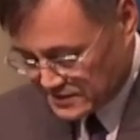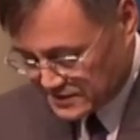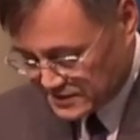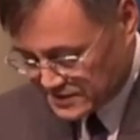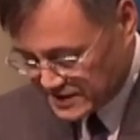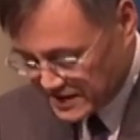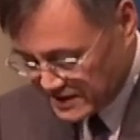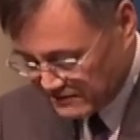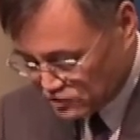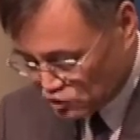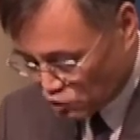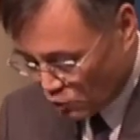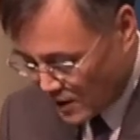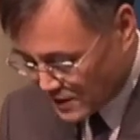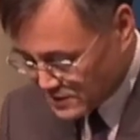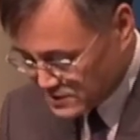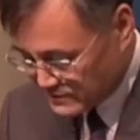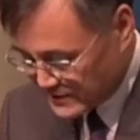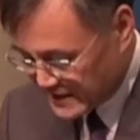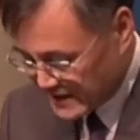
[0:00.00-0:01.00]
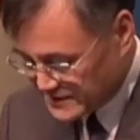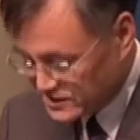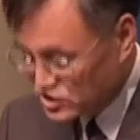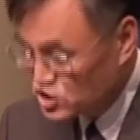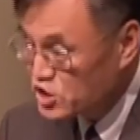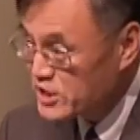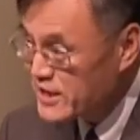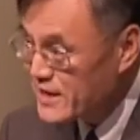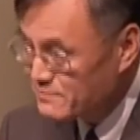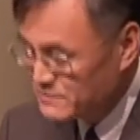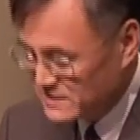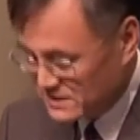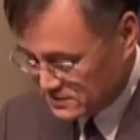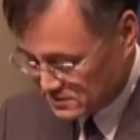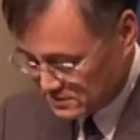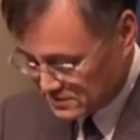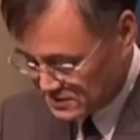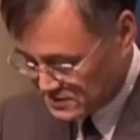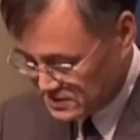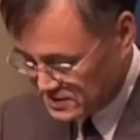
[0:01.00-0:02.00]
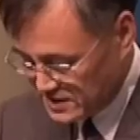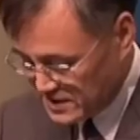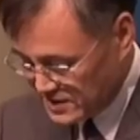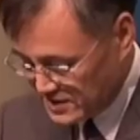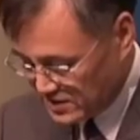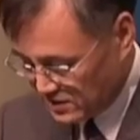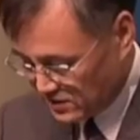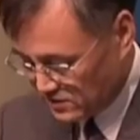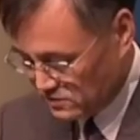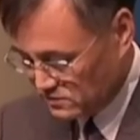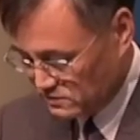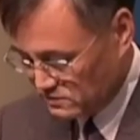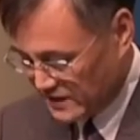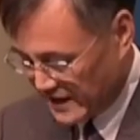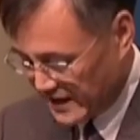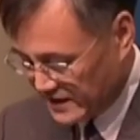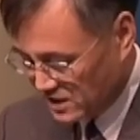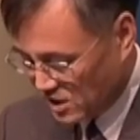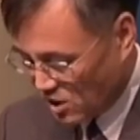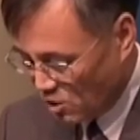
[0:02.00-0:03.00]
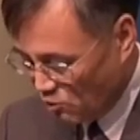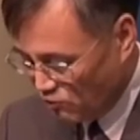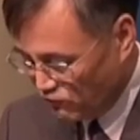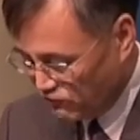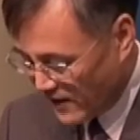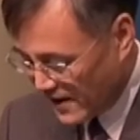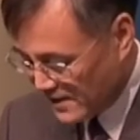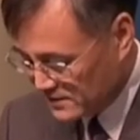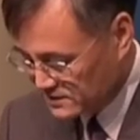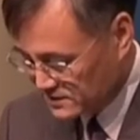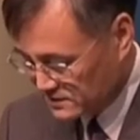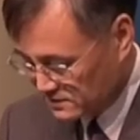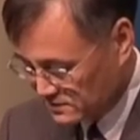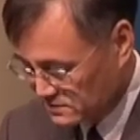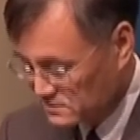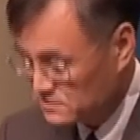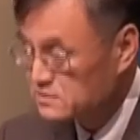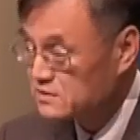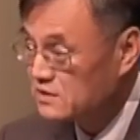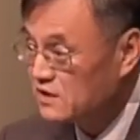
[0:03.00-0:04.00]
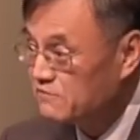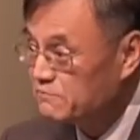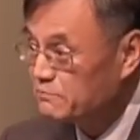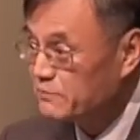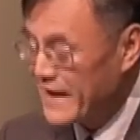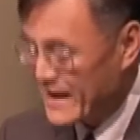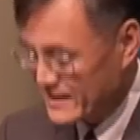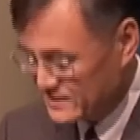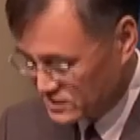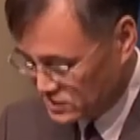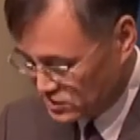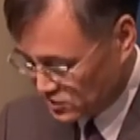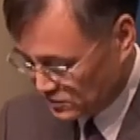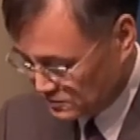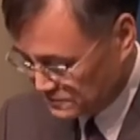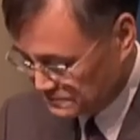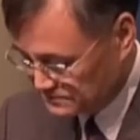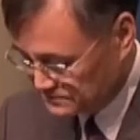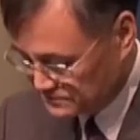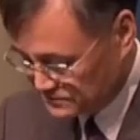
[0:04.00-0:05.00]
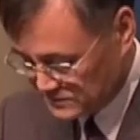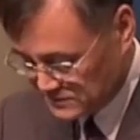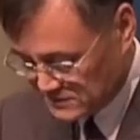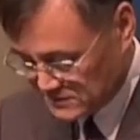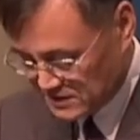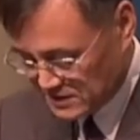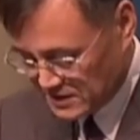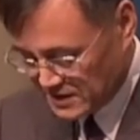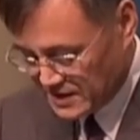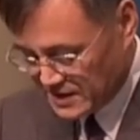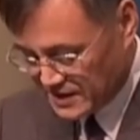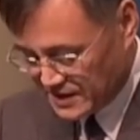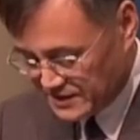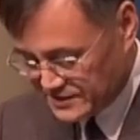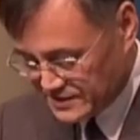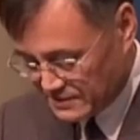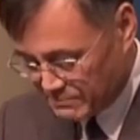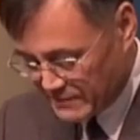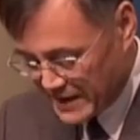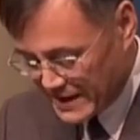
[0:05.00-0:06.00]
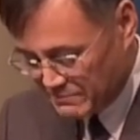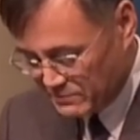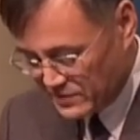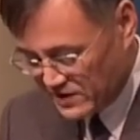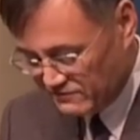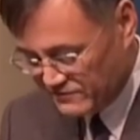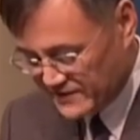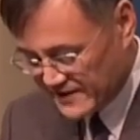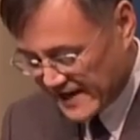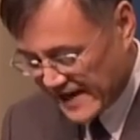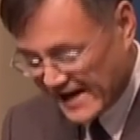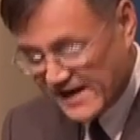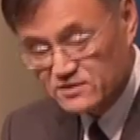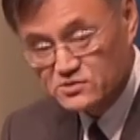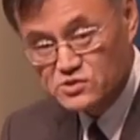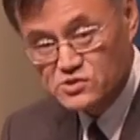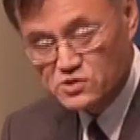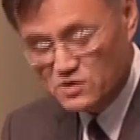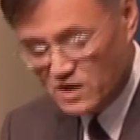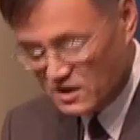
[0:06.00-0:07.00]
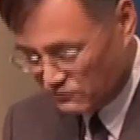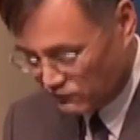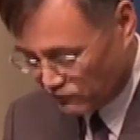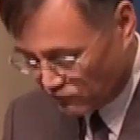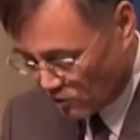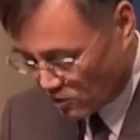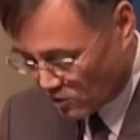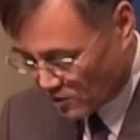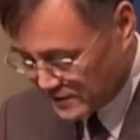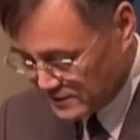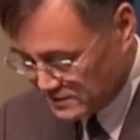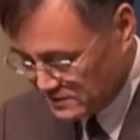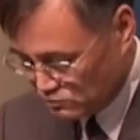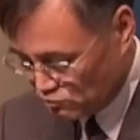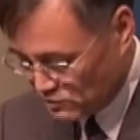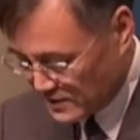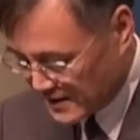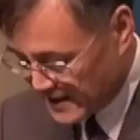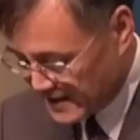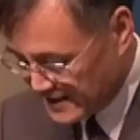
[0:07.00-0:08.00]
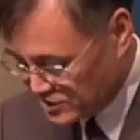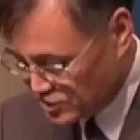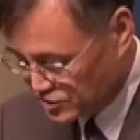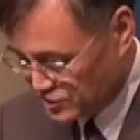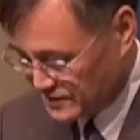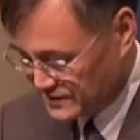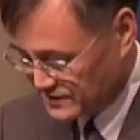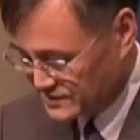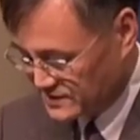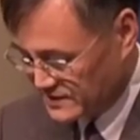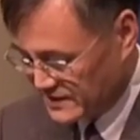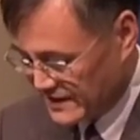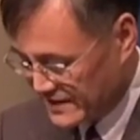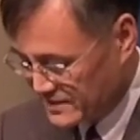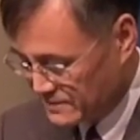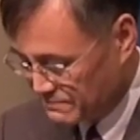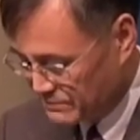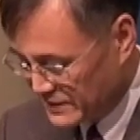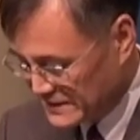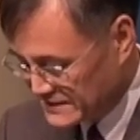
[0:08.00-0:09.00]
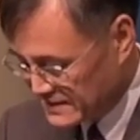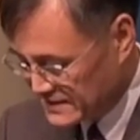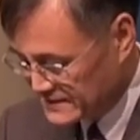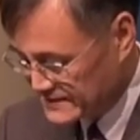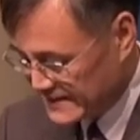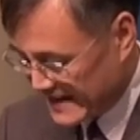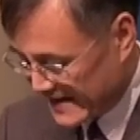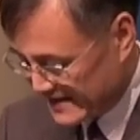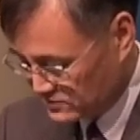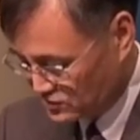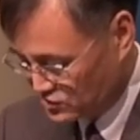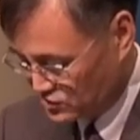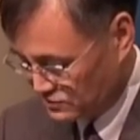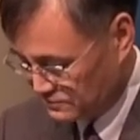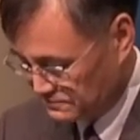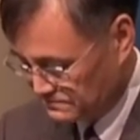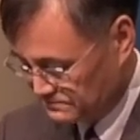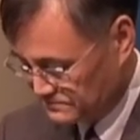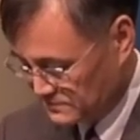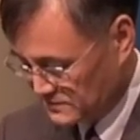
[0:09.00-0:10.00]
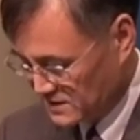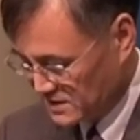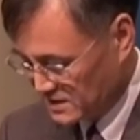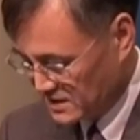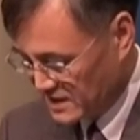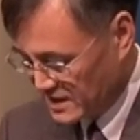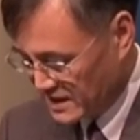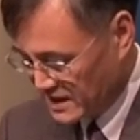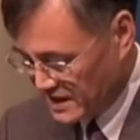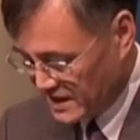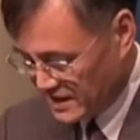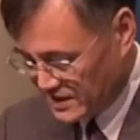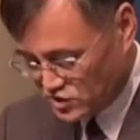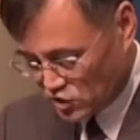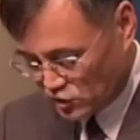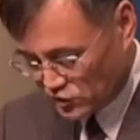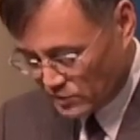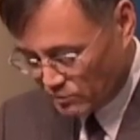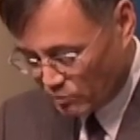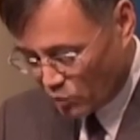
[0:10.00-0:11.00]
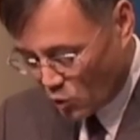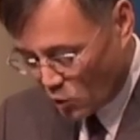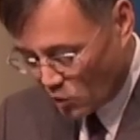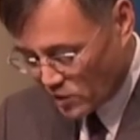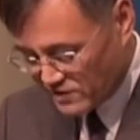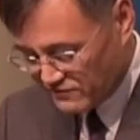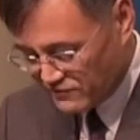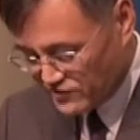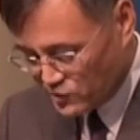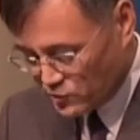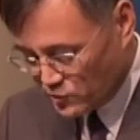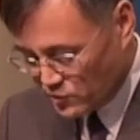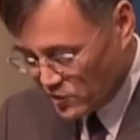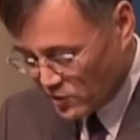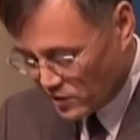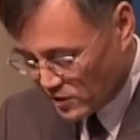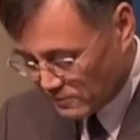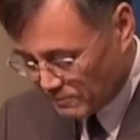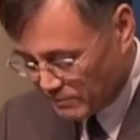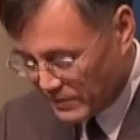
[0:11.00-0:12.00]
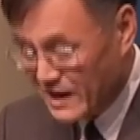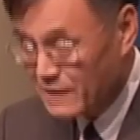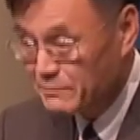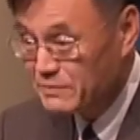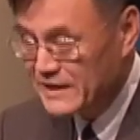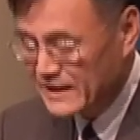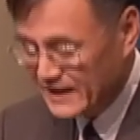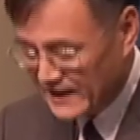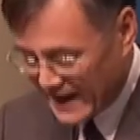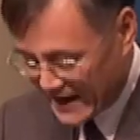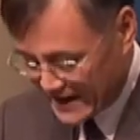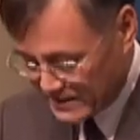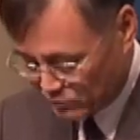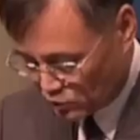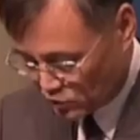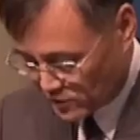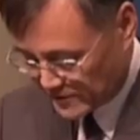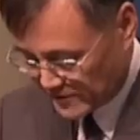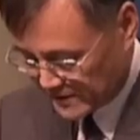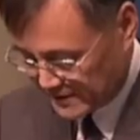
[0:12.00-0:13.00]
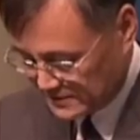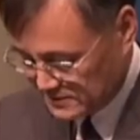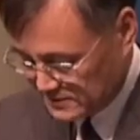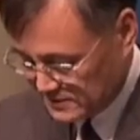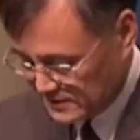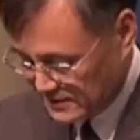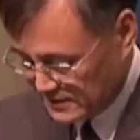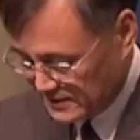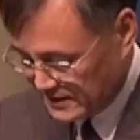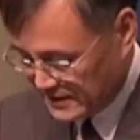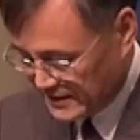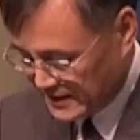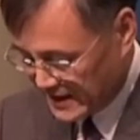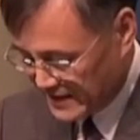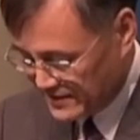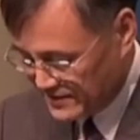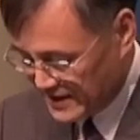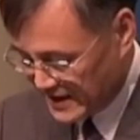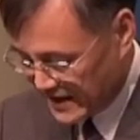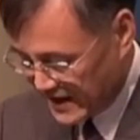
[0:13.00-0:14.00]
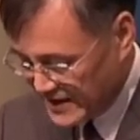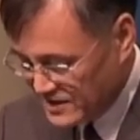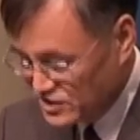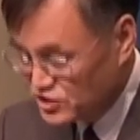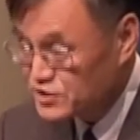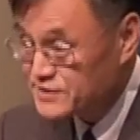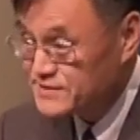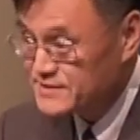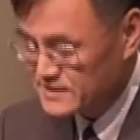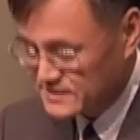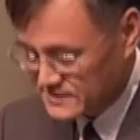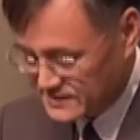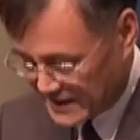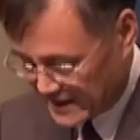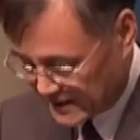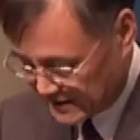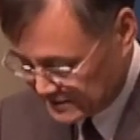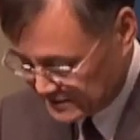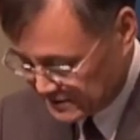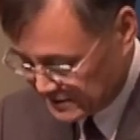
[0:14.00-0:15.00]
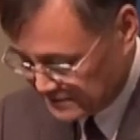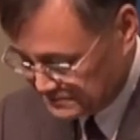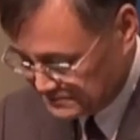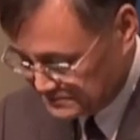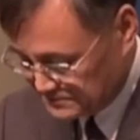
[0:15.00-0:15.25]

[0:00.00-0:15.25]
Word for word: Steve Schwarzman is chairman, CEO, and co-founder of Blackstone. He's a member of the Council of Foreign Relations and the Business Council. He's on the board of New York Public Library and the Asian Society.